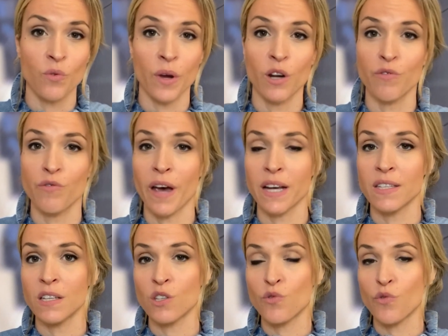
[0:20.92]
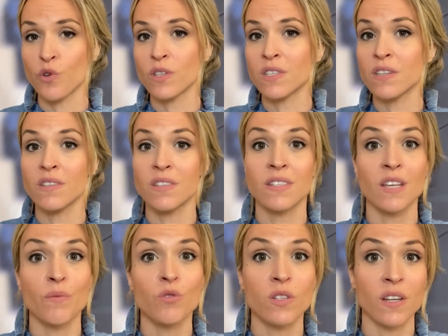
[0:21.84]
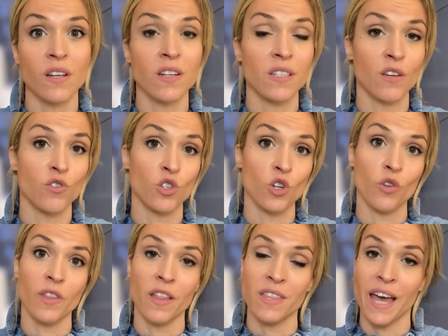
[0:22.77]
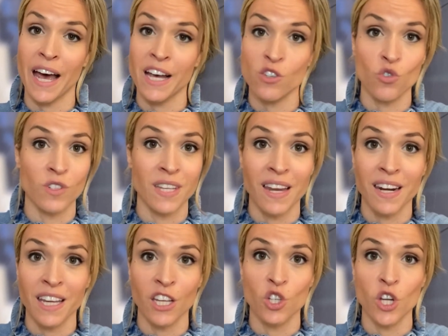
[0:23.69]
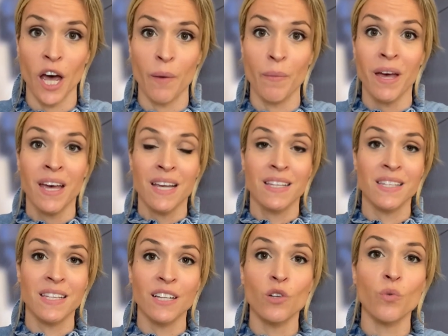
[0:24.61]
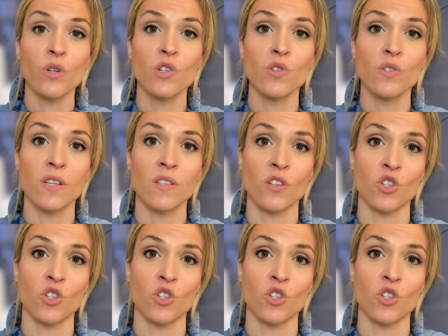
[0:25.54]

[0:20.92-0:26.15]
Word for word: rate of vaccines, for instance, some studies have showed that the AstraZeneca jab still reduces the